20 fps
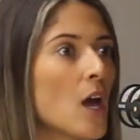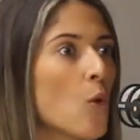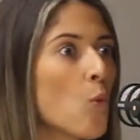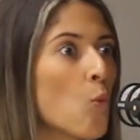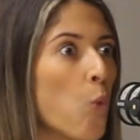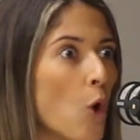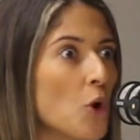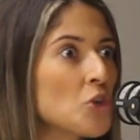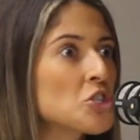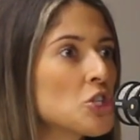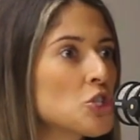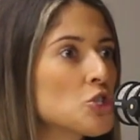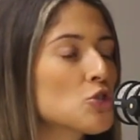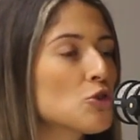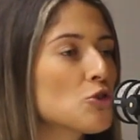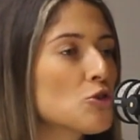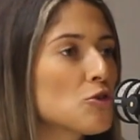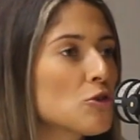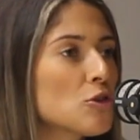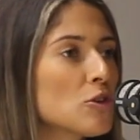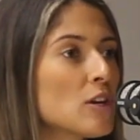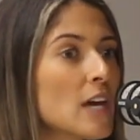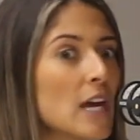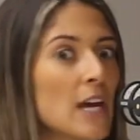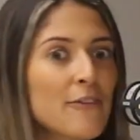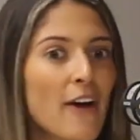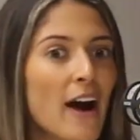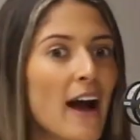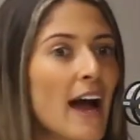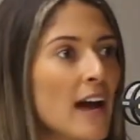what to do. And you're
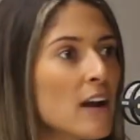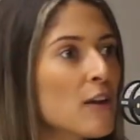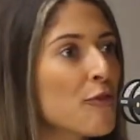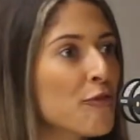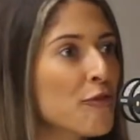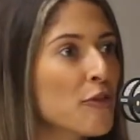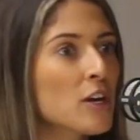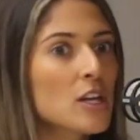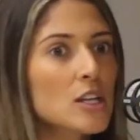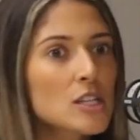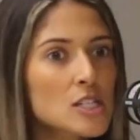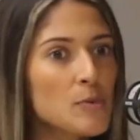if I had a freaking